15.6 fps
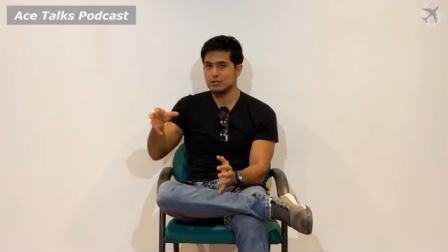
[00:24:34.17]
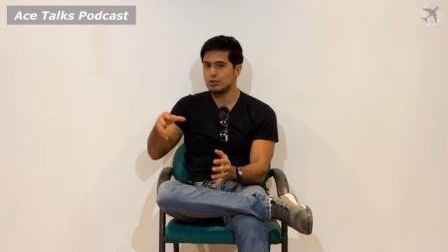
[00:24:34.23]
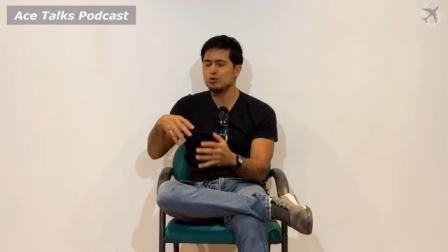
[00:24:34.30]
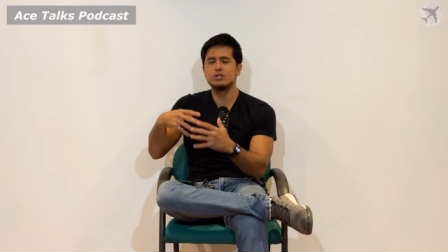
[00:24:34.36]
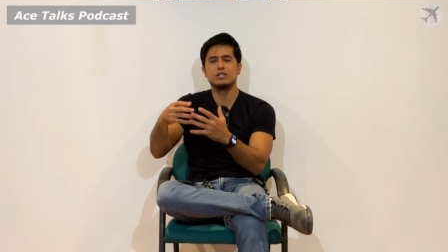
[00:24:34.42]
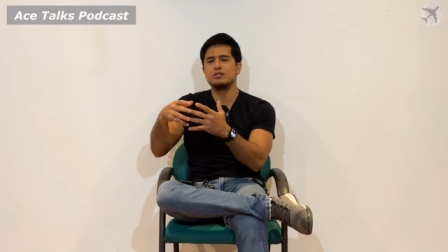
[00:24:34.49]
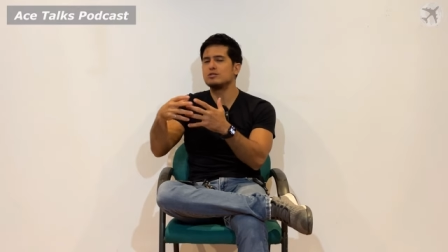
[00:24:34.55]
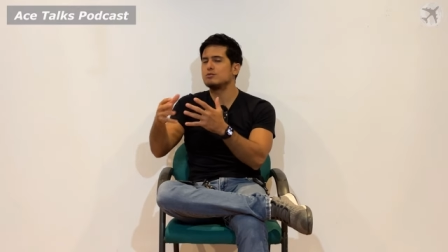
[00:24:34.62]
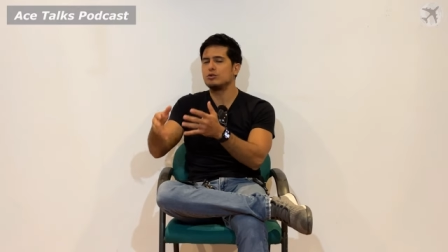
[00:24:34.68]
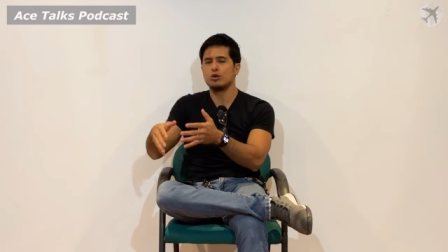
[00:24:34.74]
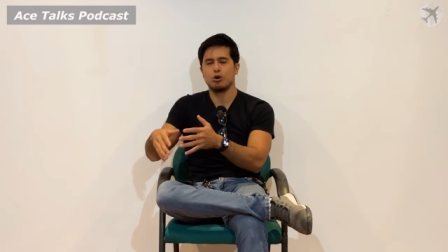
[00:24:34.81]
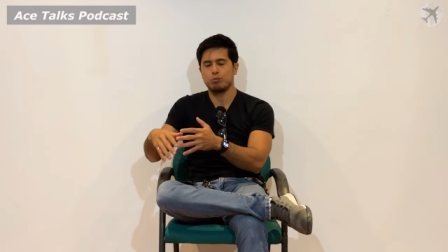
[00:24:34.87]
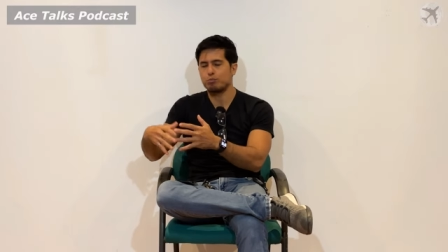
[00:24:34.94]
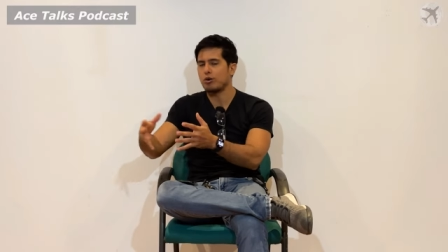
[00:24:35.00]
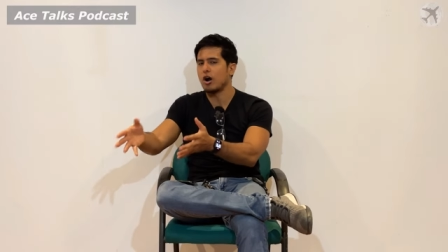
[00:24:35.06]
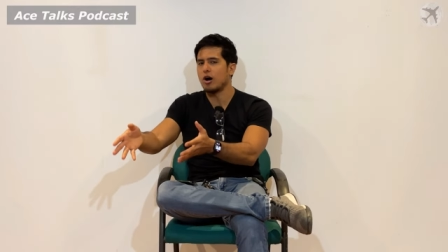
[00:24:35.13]
using, you know,
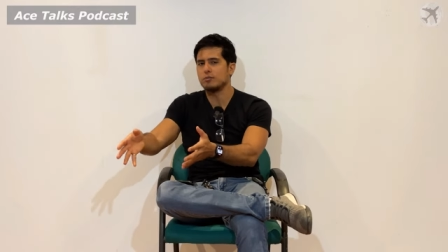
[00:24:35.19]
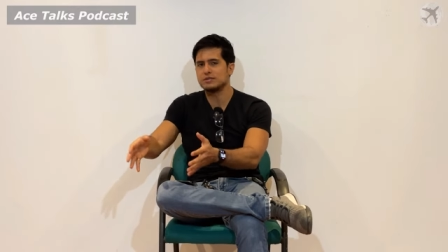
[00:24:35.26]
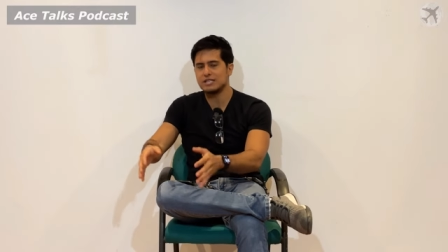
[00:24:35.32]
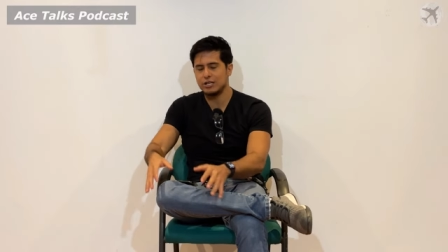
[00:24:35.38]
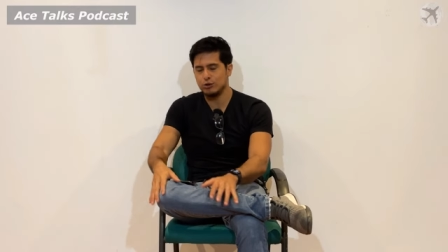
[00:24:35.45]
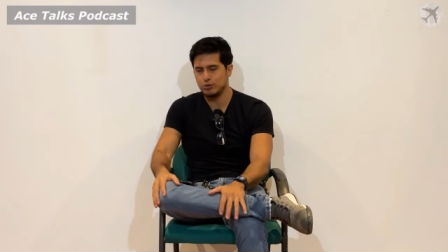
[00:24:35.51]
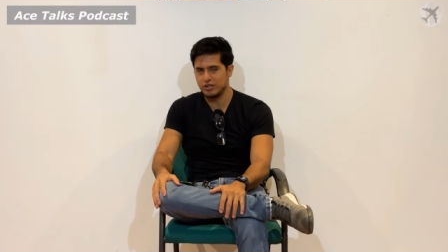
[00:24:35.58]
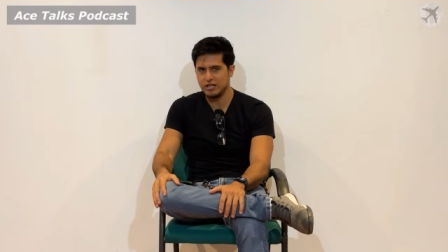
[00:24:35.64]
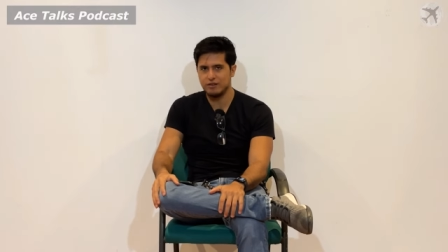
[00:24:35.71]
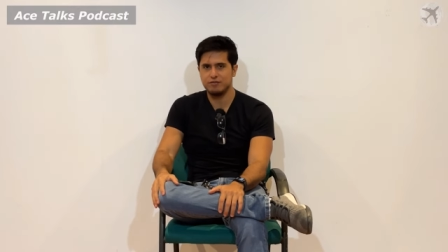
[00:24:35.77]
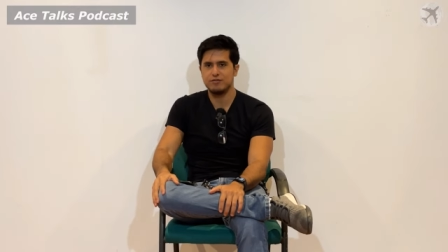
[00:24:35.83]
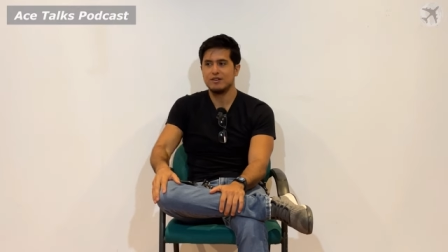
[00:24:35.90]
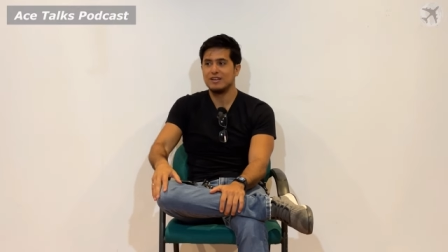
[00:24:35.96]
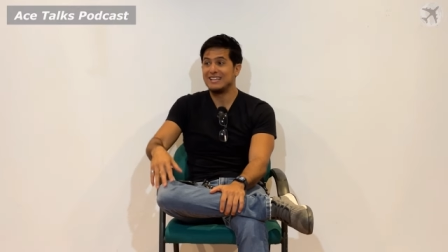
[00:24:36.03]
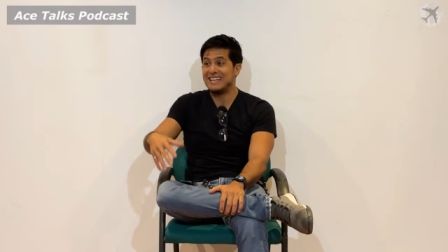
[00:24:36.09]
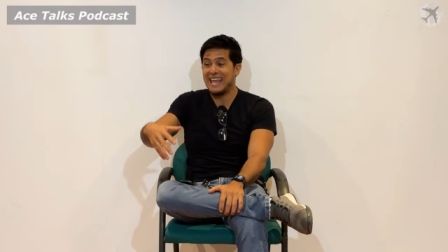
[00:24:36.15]
prompts that you give
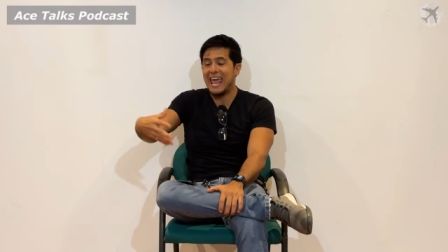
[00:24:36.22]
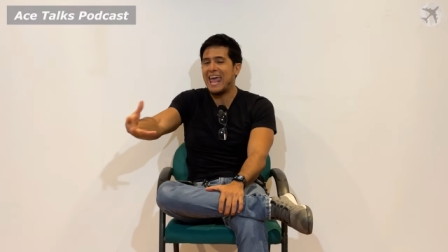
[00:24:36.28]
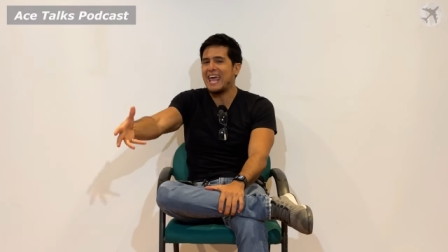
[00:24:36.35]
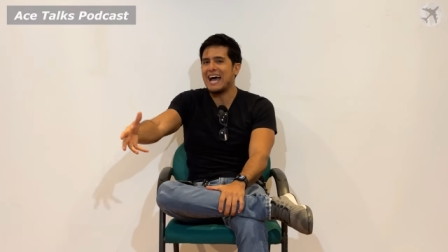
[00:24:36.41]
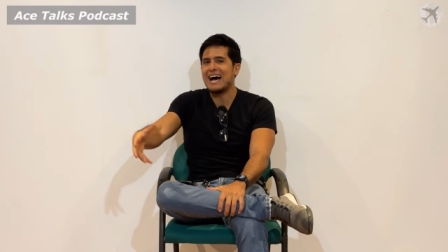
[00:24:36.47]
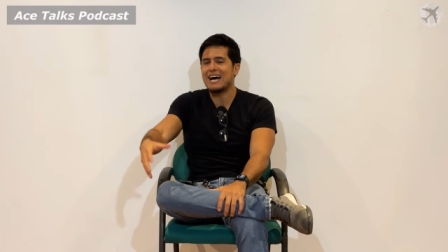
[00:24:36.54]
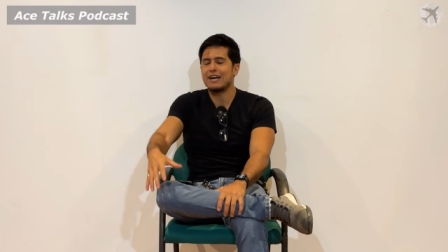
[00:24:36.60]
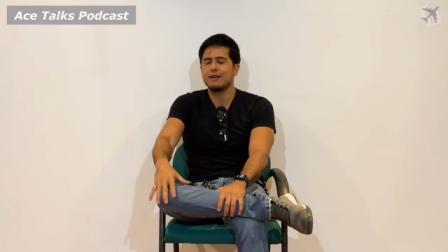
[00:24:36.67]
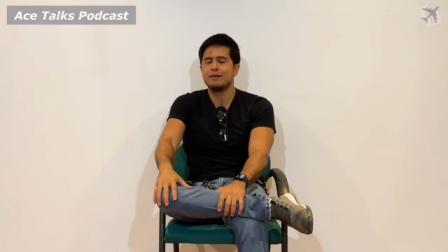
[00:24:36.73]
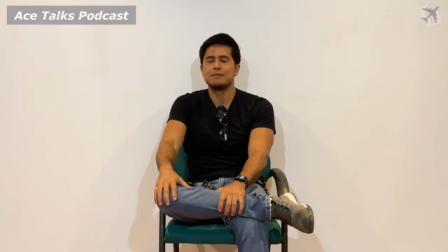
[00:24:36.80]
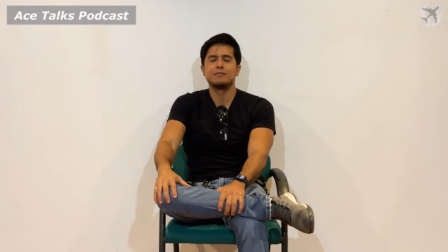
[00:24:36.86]
the A I.